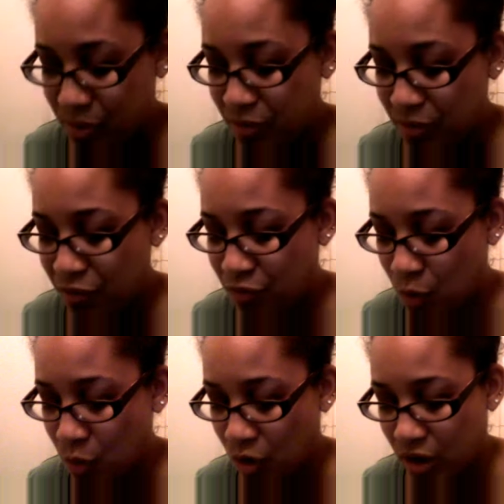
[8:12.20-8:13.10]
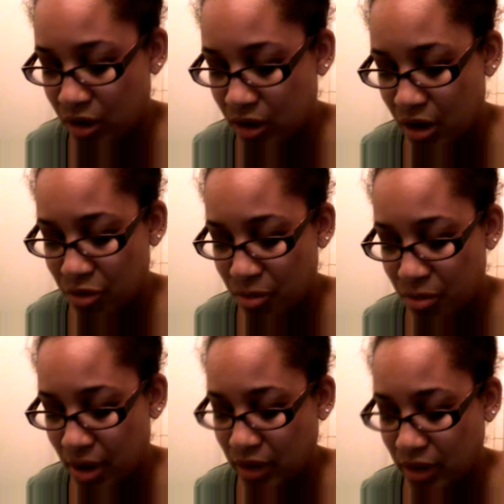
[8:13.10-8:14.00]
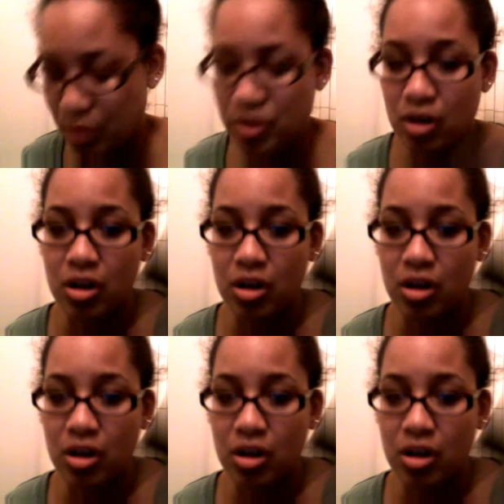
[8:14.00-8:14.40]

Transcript: Sephora, I have the box, of the color